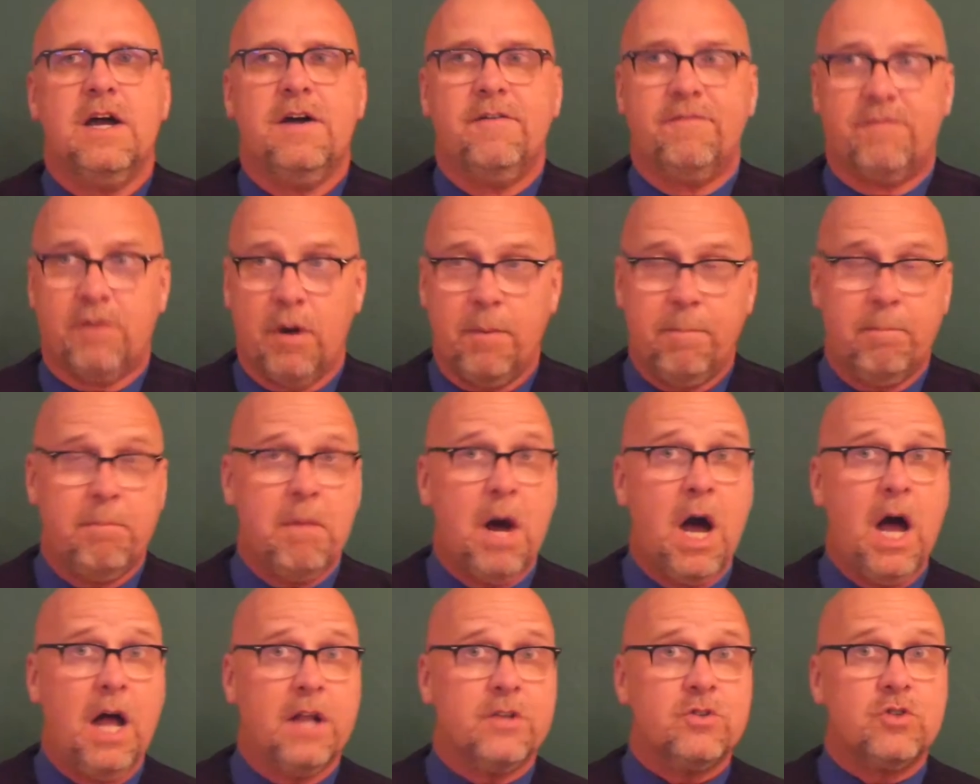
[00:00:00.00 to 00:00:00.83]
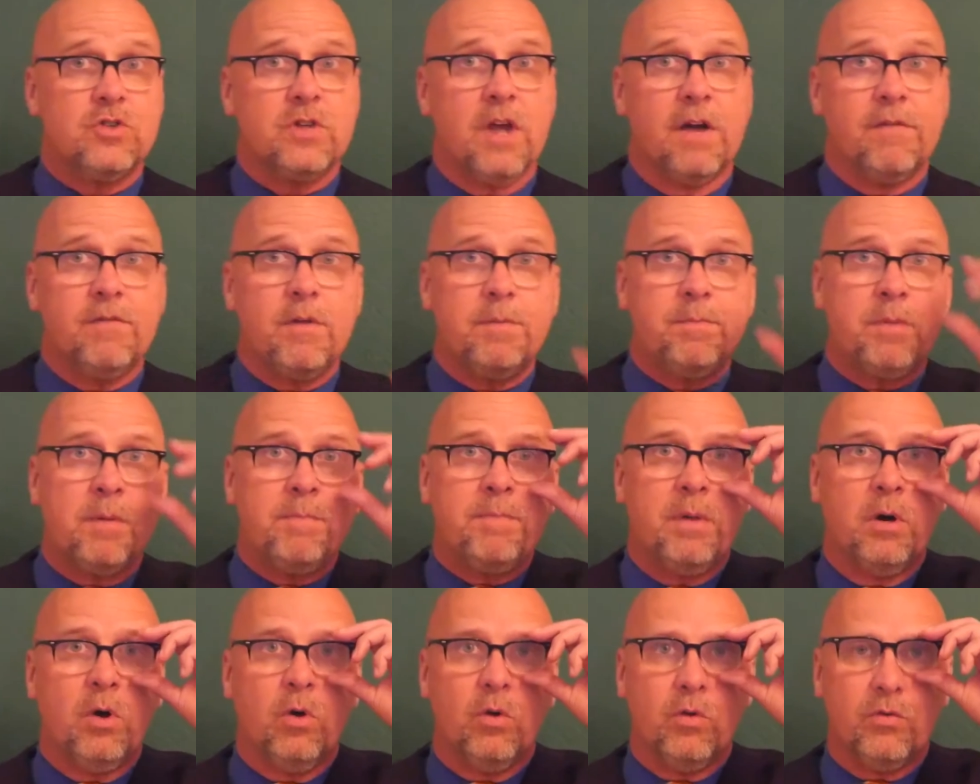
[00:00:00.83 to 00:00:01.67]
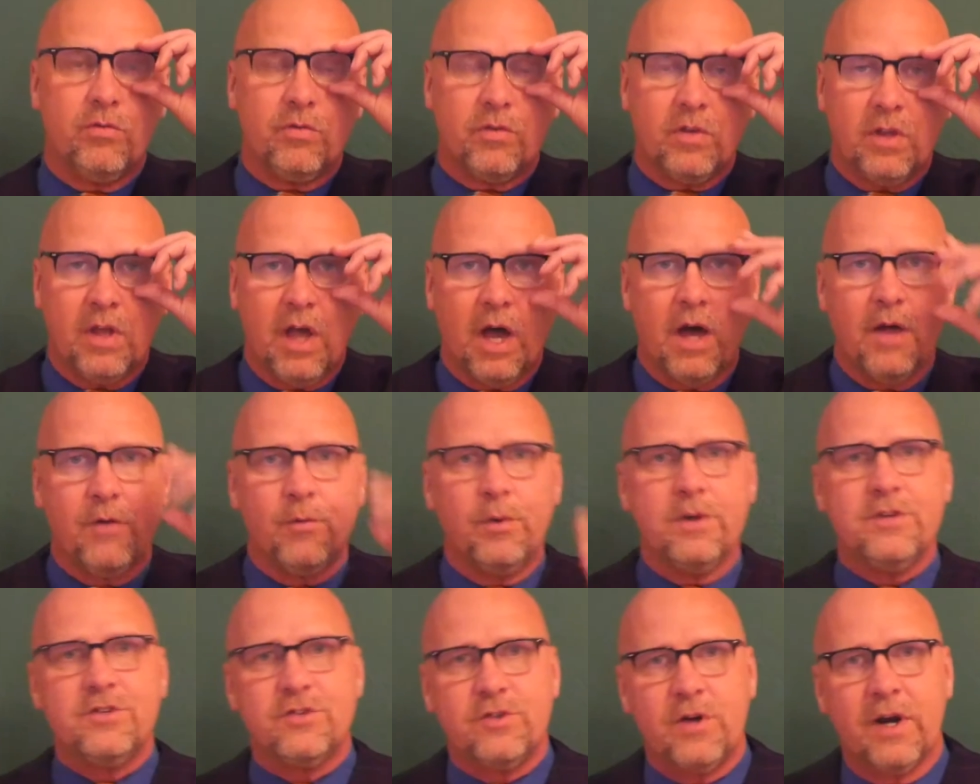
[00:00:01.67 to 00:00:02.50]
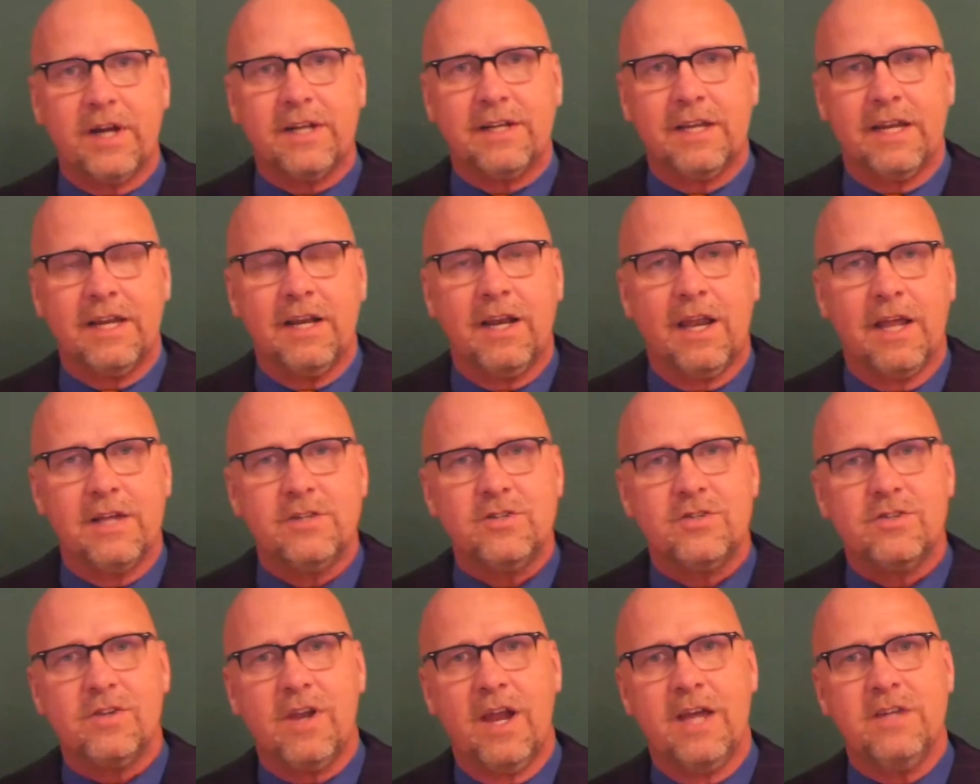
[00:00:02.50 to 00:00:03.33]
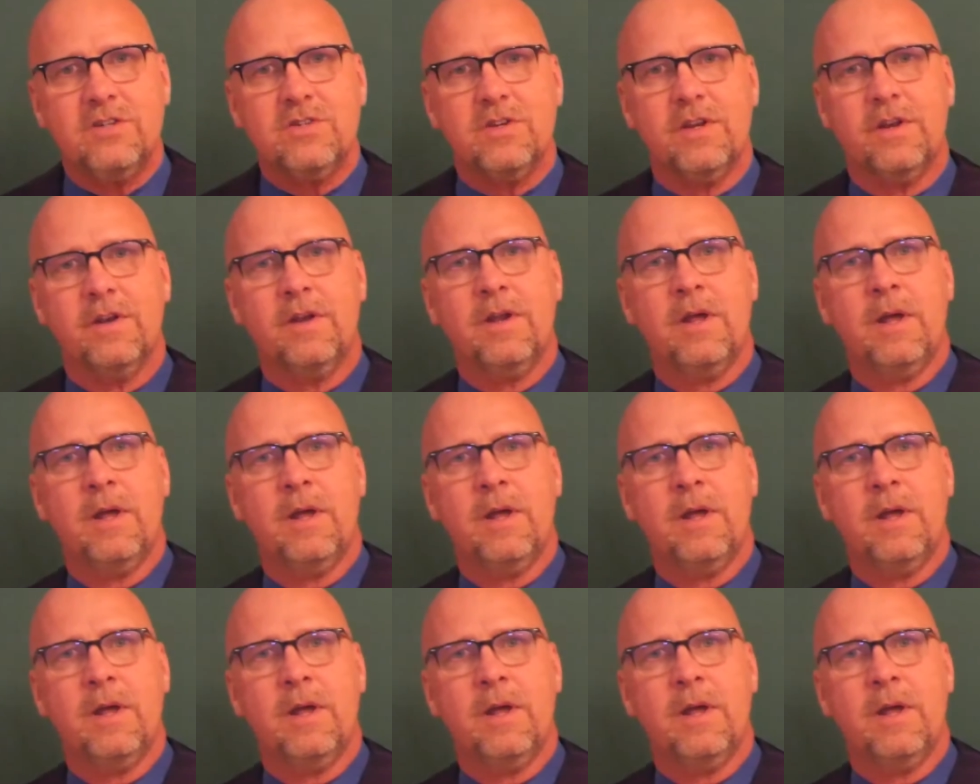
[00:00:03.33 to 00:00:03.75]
from much of the proposed gun restricting legislation.